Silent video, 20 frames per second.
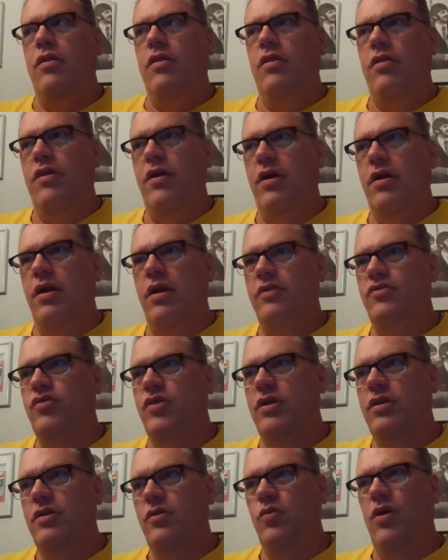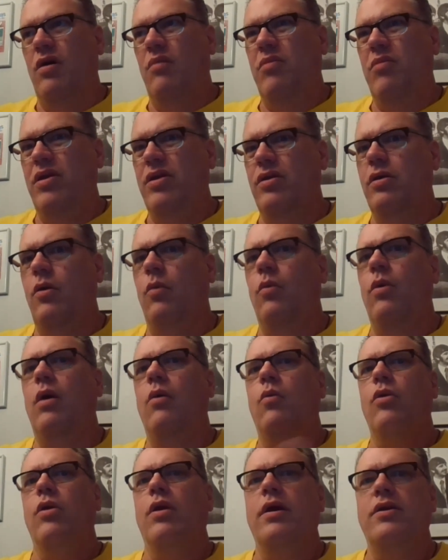they're not treated well, but you know
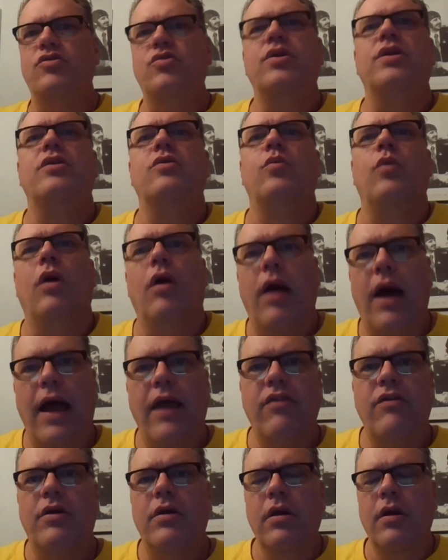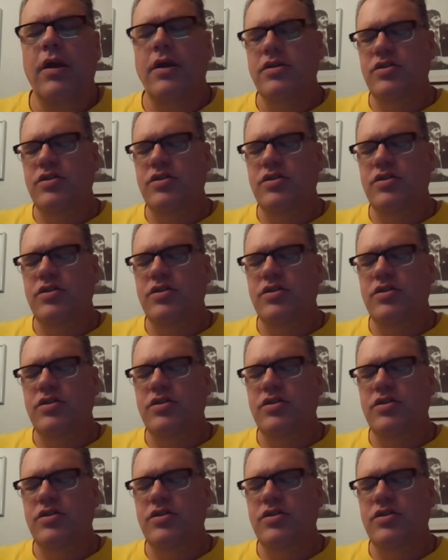what? We're not treated well either.